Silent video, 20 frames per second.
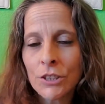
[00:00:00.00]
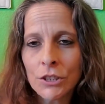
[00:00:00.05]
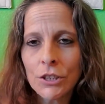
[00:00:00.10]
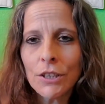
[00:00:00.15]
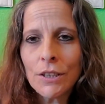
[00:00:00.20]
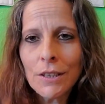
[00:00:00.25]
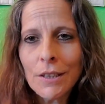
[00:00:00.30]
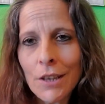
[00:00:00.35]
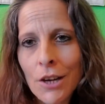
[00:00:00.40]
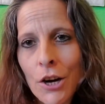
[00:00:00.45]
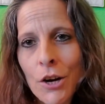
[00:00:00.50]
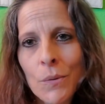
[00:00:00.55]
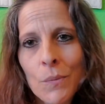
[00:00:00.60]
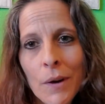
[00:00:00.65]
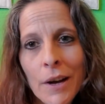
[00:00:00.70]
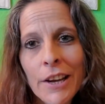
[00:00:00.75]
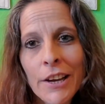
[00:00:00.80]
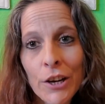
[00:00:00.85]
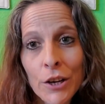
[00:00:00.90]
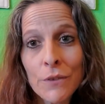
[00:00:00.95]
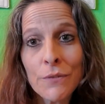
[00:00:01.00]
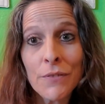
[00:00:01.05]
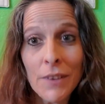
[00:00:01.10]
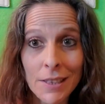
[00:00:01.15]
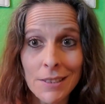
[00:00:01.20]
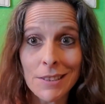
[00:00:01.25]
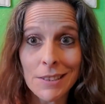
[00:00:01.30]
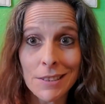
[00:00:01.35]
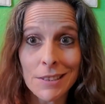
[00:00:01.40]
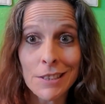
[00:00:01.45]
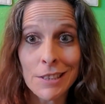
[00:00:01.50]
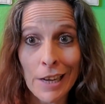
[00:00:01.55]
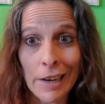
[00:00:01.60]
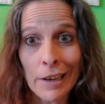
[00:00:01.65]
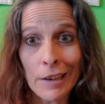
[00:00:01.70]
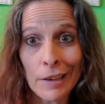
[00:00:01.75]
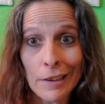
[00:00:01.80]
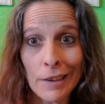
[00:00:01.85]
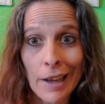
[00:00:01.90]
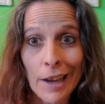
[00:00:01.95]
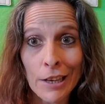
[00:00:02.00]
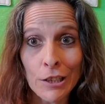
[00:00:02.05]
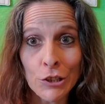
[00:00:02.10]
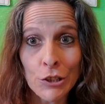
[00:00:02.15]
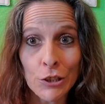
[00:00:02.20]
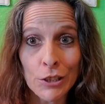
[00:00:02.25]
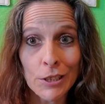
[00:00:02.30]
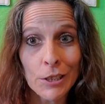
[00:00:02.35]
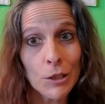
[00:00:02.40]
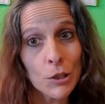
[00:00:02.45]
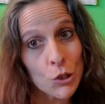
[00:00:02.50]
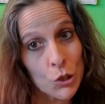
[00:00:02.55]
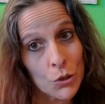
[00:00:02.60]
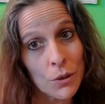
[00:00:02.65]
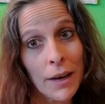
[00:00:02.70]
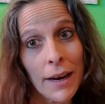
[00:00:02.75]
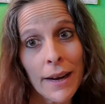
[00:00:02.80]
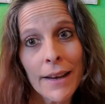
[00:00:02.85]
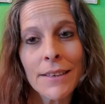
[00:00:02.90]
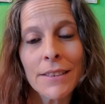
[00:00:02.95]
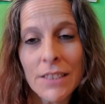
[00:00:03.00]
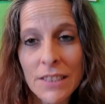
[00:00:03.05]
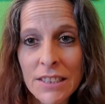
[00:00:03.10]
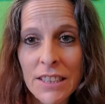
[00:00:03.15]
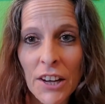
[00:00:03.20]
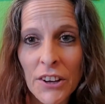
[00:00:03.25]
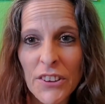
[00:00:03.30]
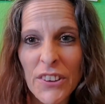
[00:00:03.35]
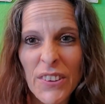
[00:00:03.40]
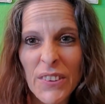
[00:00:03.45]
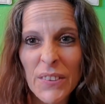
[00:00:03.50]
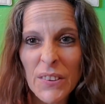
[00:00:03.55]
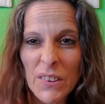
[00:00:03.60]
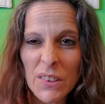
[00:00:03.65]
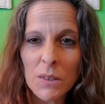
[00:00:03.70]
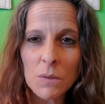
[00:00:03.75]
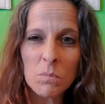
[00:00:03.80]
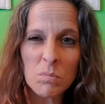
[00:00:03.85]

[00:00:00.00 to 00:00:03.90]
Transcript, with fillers: You'll learn what your fuzzy's tail actually is trying to tell you.